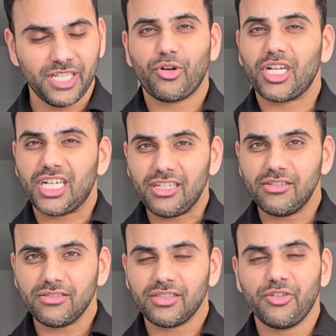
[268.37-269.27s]
For
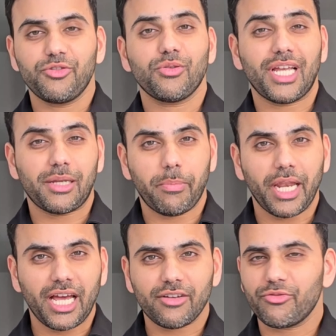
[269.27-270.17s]
colors, if you like
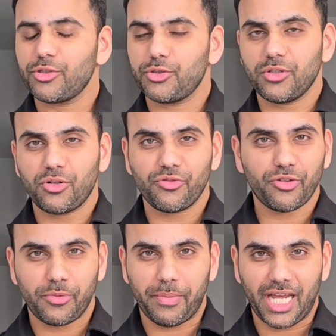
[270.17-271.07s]
black, for sure go
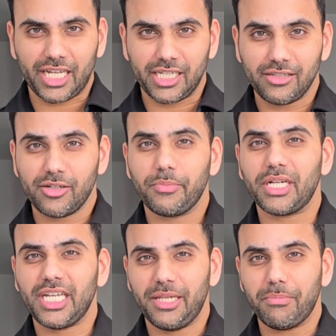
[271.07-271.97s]
for a black color,
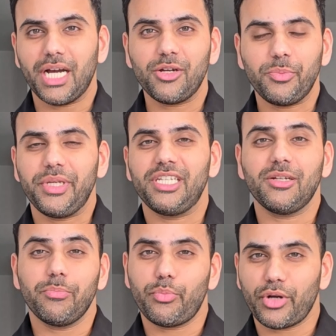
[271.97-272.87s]
but in my
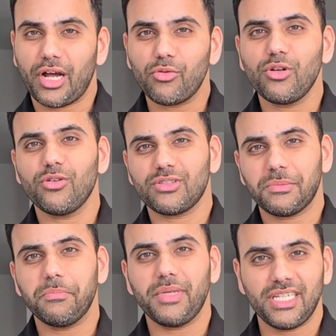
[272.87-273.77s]
opinion, brown looks
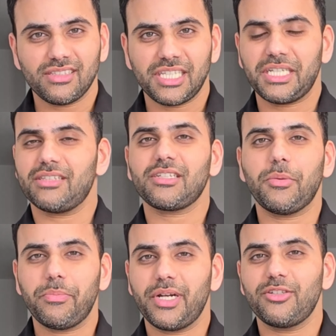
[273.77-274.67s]
amazing as
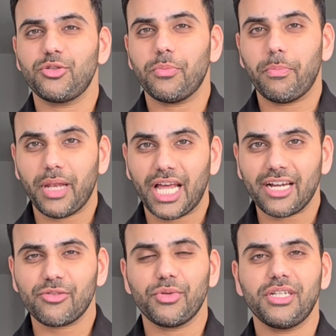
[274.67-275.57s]
compared to
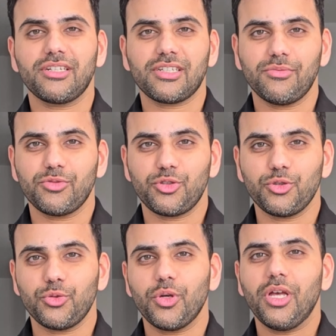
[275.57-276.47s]
black when it comes
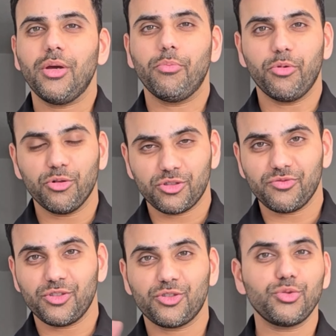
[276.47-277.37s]
to both
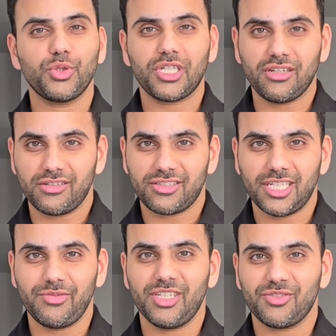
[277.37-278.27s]
of the suit colors
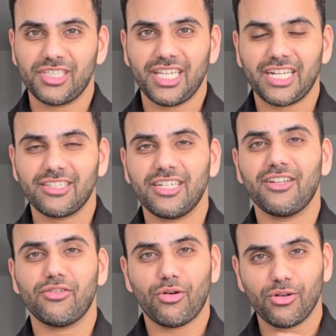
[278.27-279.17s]
that we have selected,
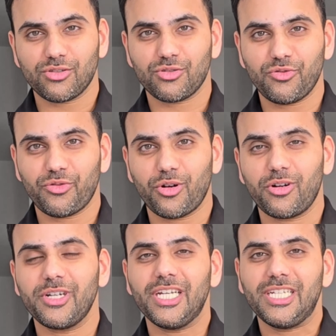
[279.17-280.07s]
and also
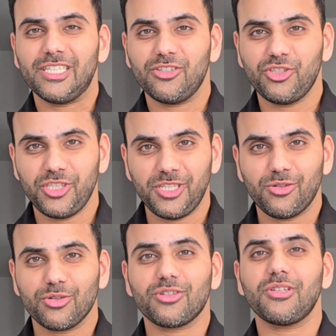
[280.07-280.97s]
for the
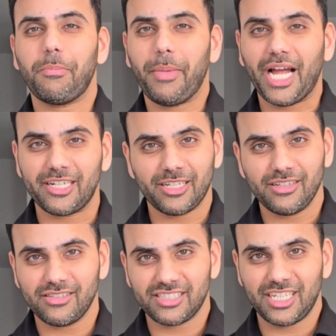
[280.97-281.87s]
chinos or the pant
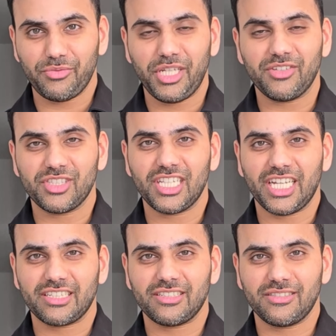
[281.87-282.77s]
colors that we have
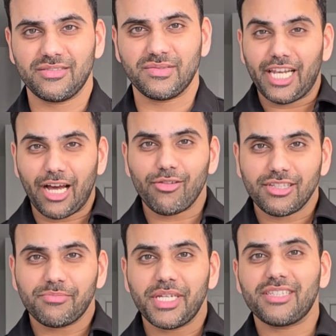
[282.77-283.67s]
selected. Now
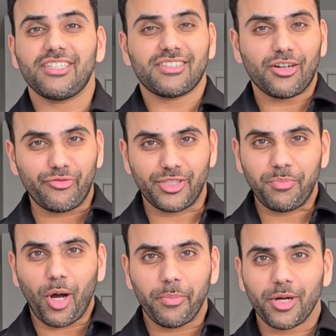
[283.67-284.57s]
let's make these outfits
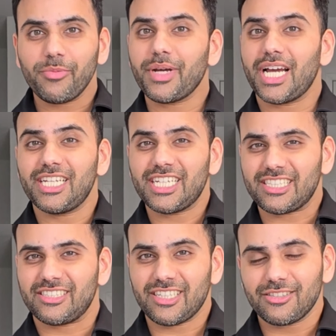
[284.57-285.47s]
pop out by adding
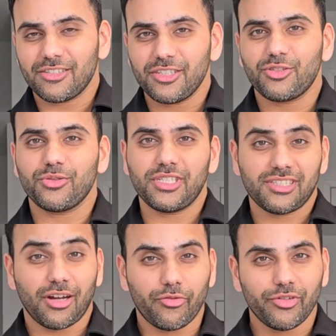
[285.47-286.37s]
accessories to these
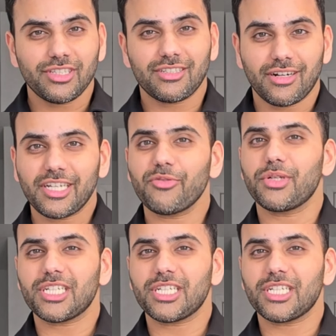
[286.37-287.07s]
outfits, starting with